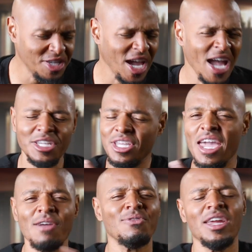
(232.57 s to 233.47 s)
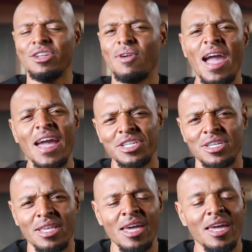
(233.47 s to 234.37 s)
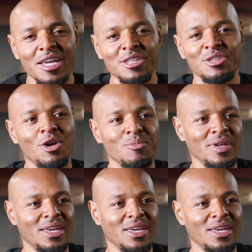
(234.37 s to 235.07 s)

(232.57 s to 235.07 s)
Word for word: attached to every interaction is dope